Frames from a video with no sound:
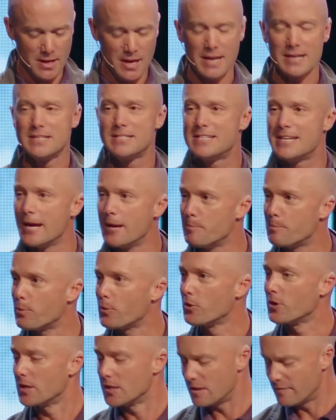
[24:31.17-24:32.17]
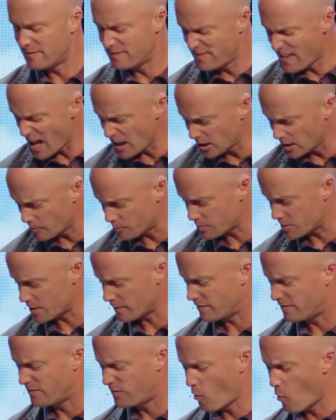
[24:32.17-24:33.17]
and tempered and developed
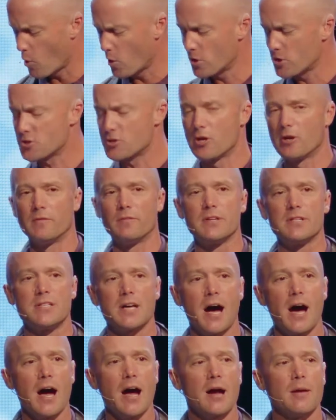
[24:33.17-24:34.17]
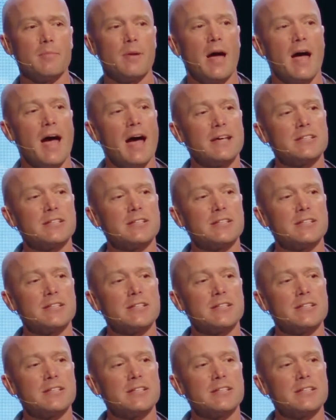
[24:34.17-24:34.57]
and forged over time